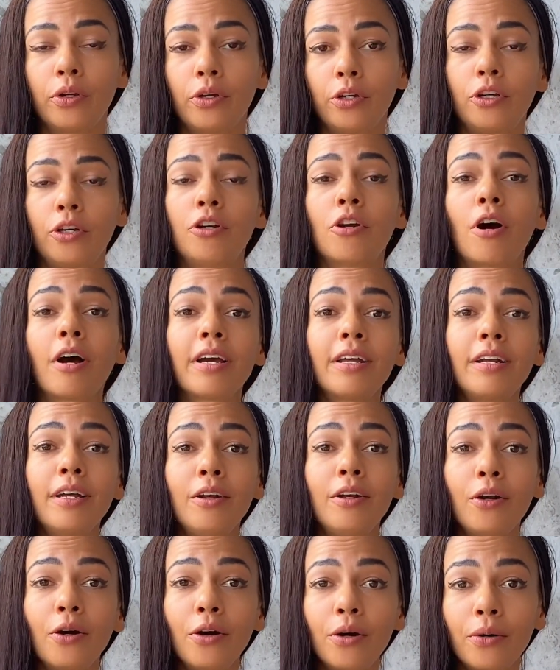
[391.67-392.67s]
You're not going
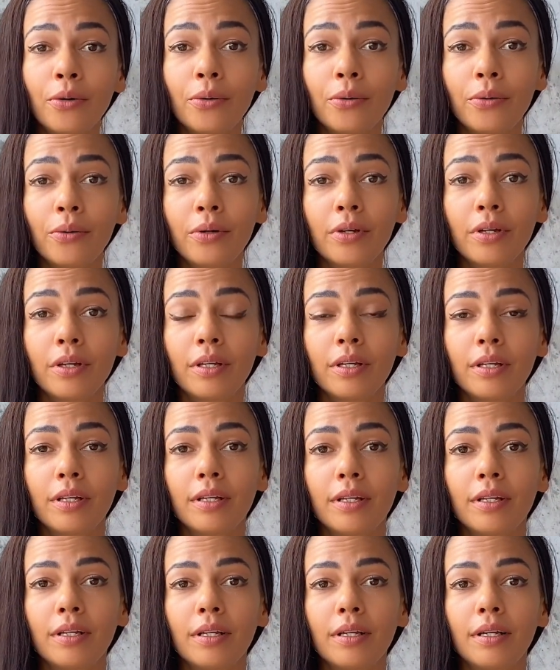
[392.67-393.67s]
to know
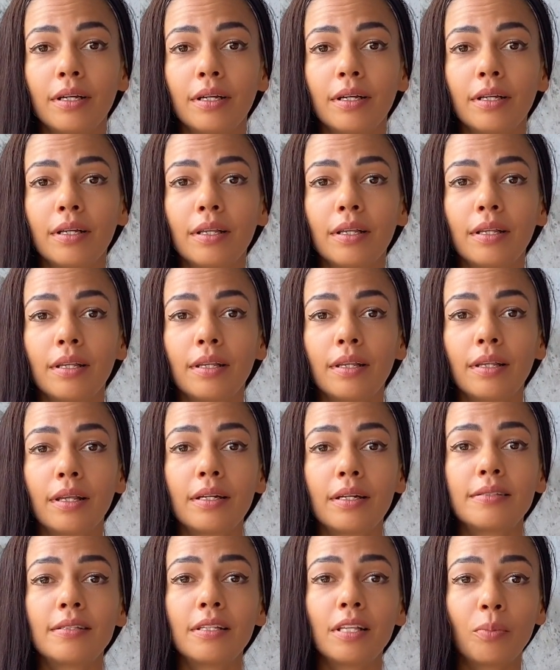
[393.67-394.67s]
that
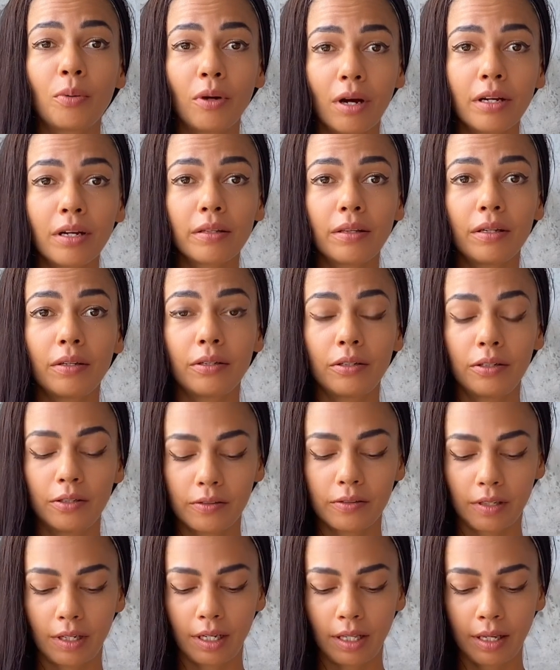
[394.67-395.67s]
it's in the product that you're
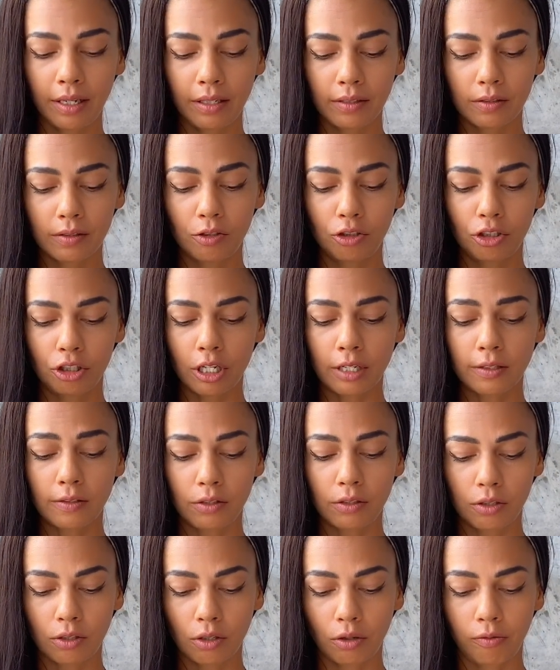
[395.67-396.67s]
using, and that is
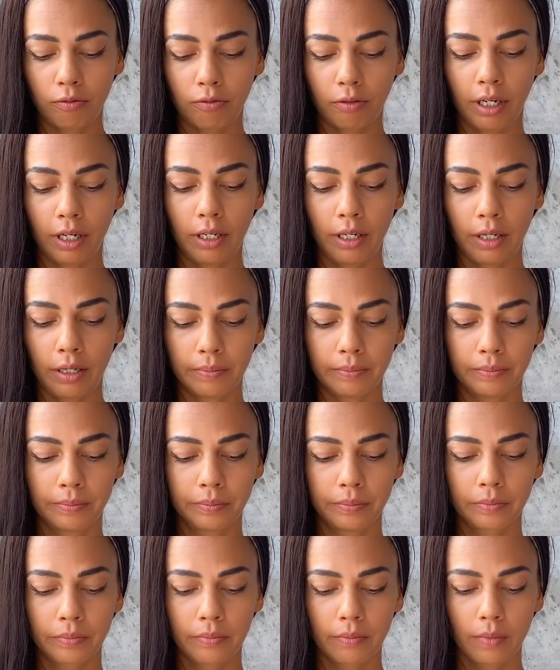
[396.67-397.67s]
just so frightening.
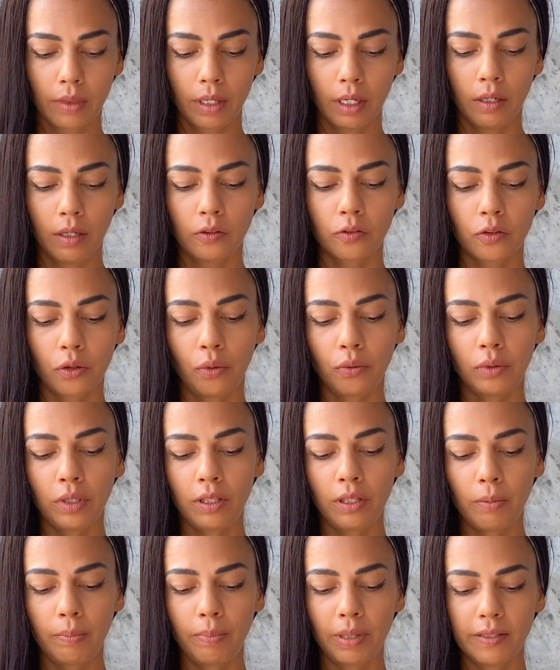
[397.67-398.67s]
So only
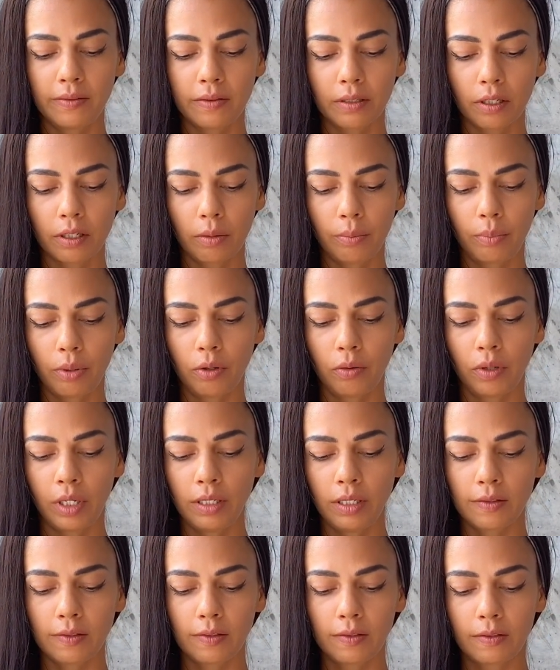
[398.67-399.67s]
the basic
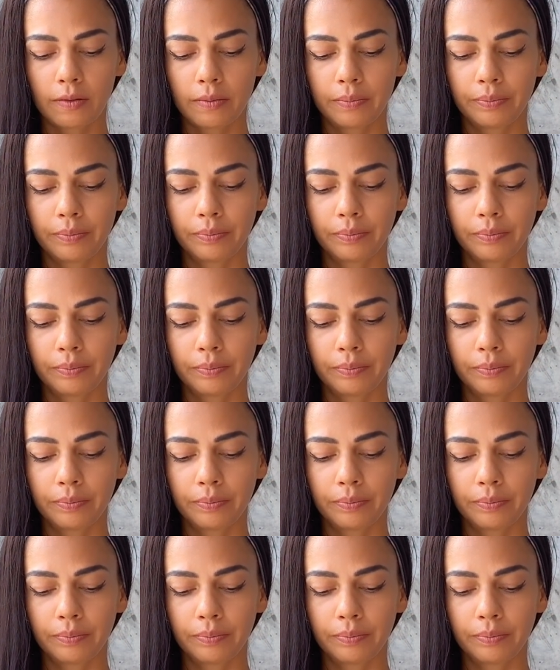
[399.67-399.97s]
components